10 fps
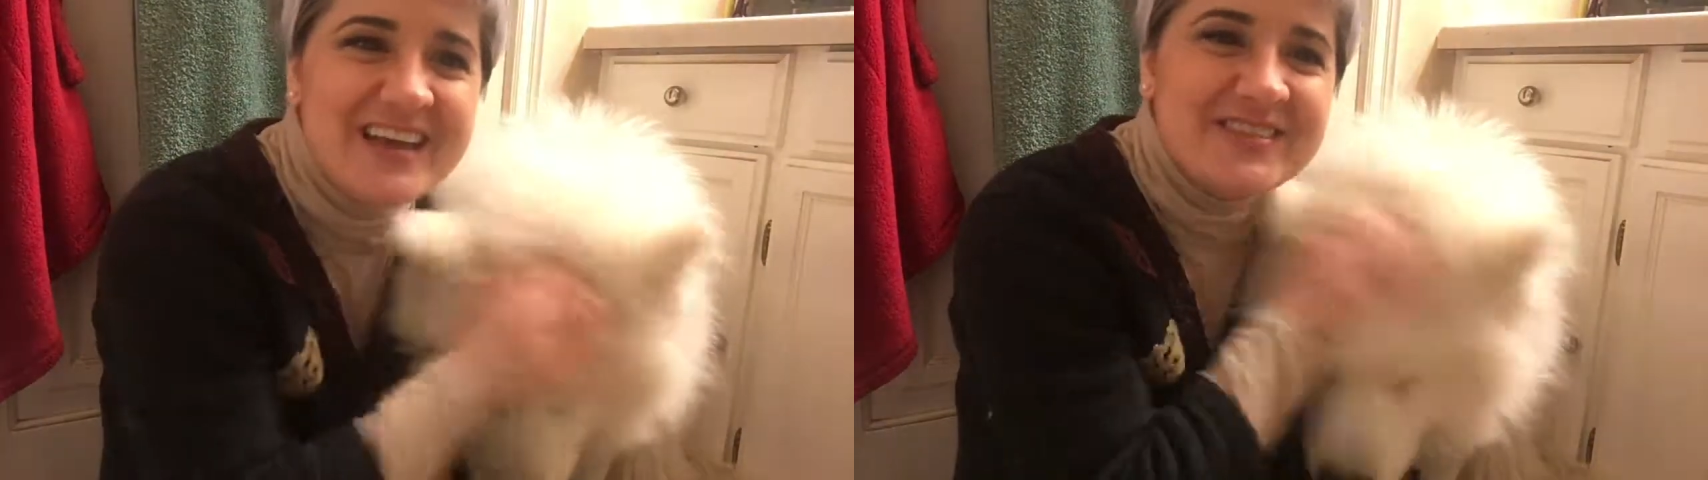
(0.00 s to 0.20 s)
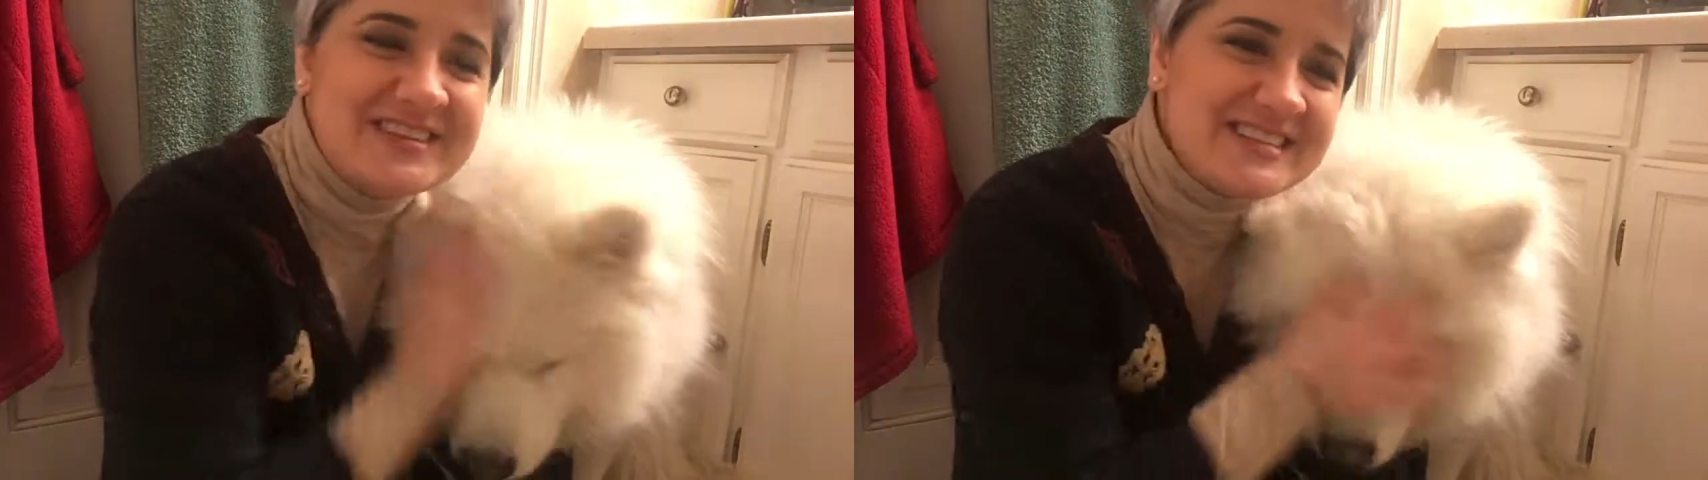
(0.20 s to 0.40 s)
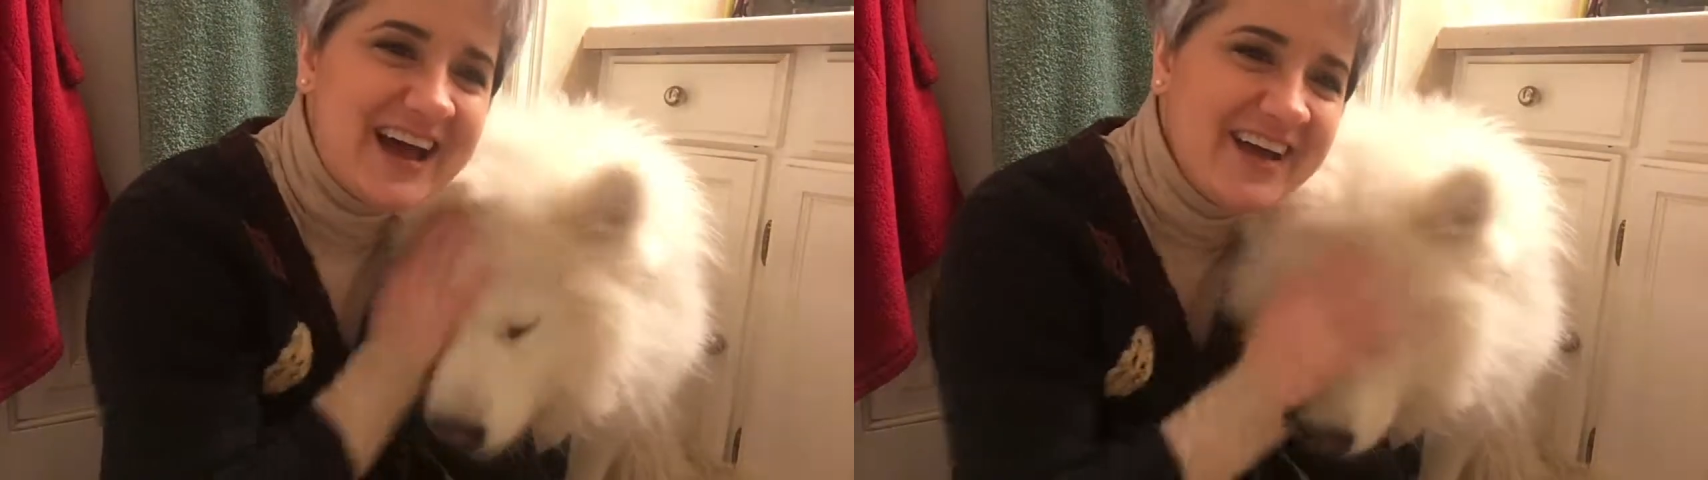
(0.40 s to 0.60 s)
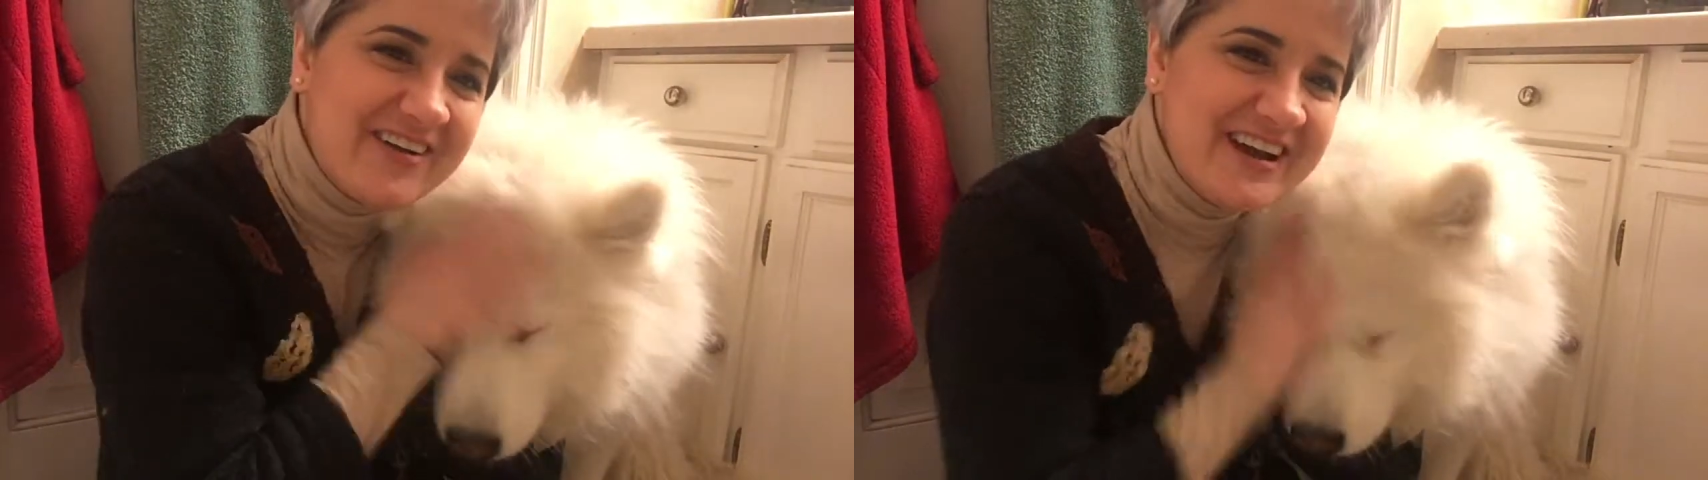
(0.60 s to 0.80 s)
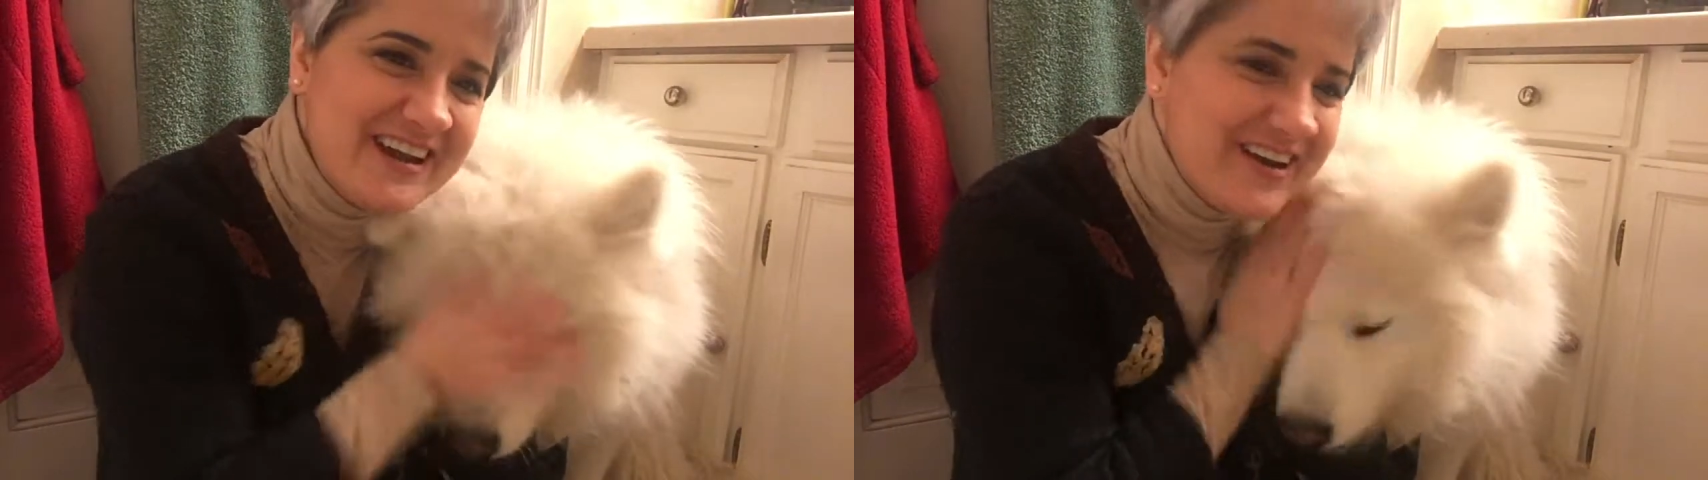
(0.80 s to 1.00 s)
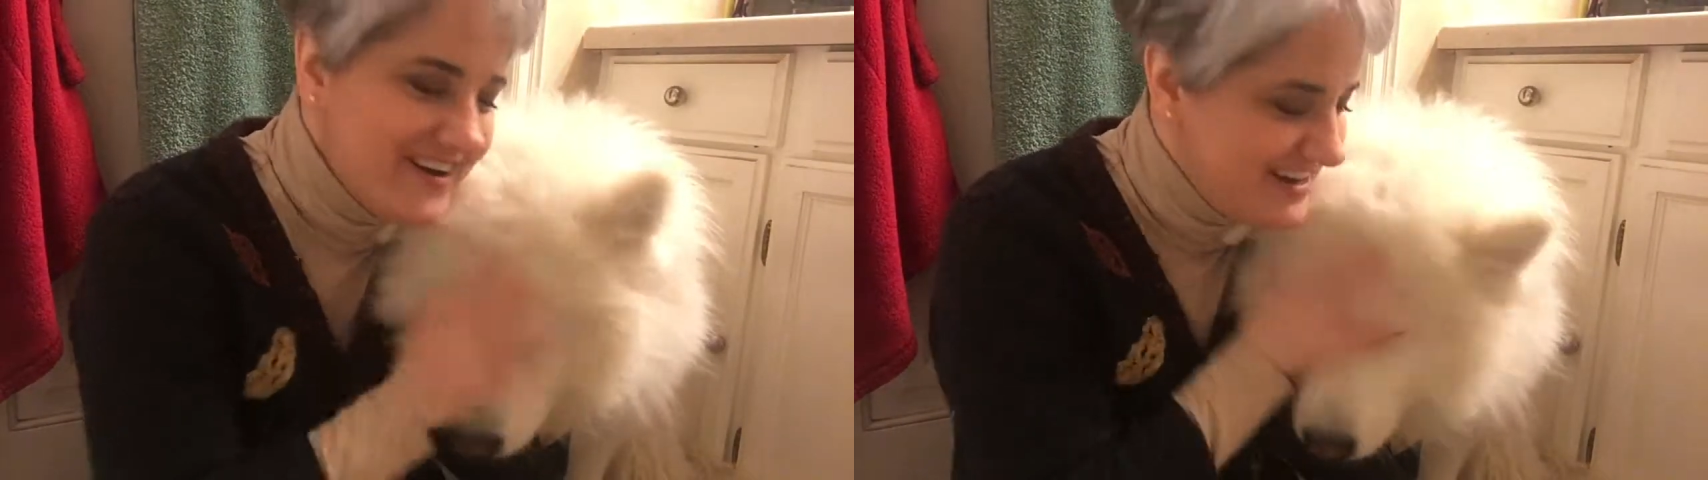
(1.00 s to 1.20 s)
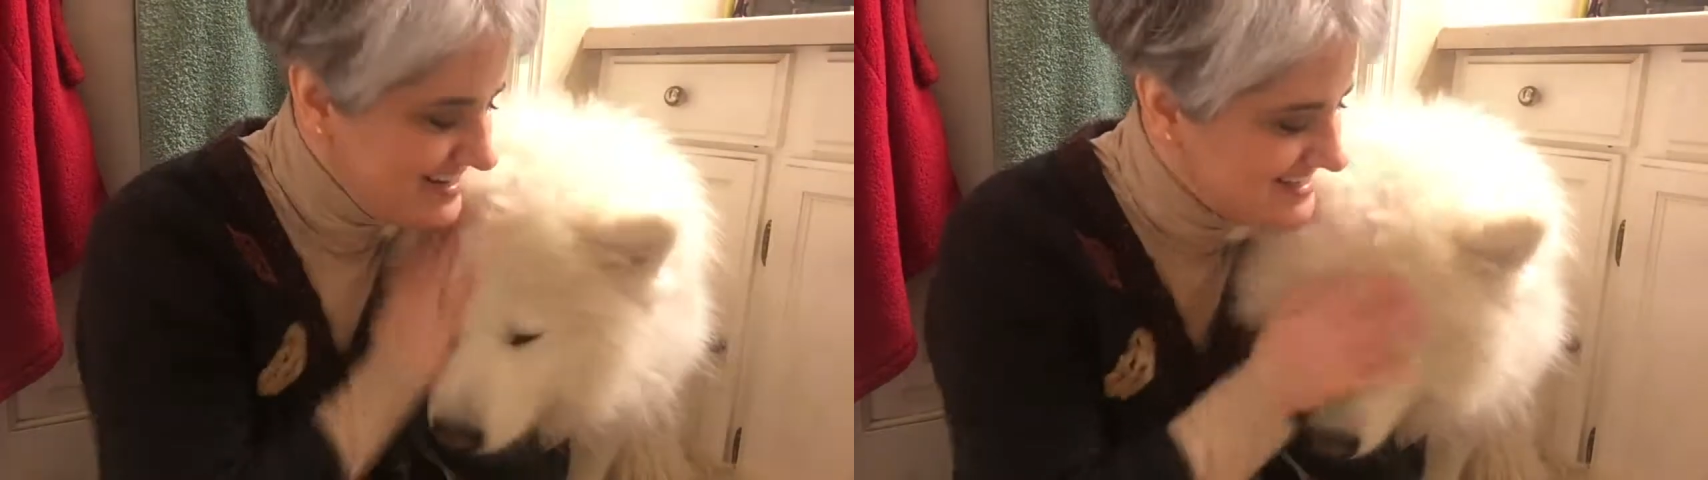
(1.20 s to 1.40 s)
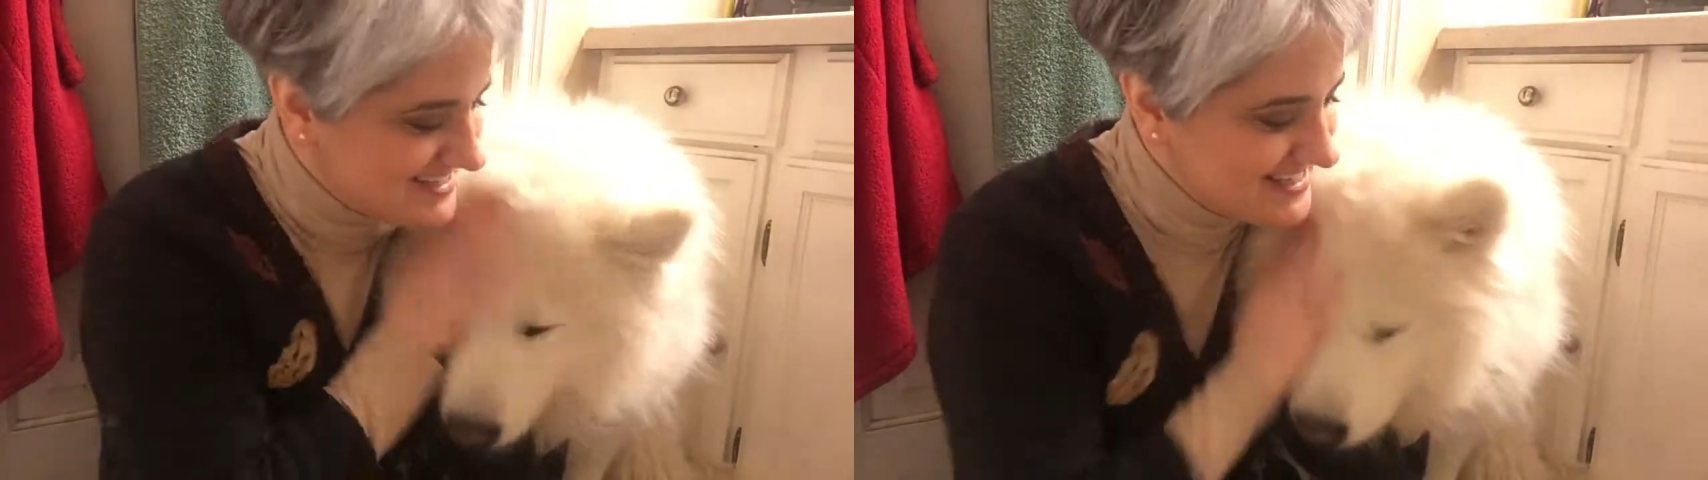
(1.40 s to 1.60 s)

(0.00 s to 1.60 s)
This guy right here, he is